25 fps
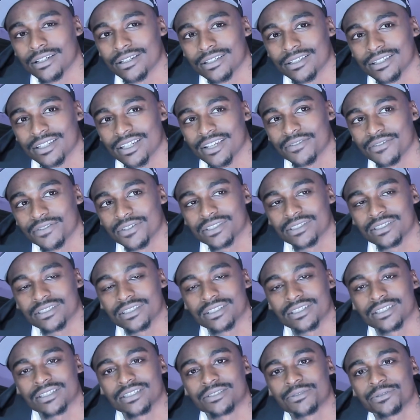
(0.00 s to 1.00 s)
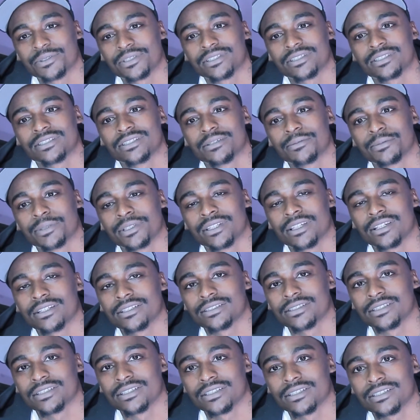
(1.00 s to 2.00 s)
Never Judge, which is number
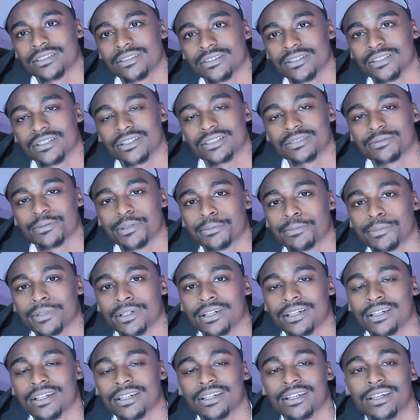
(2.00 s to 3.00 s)
13 on Lost My Mind.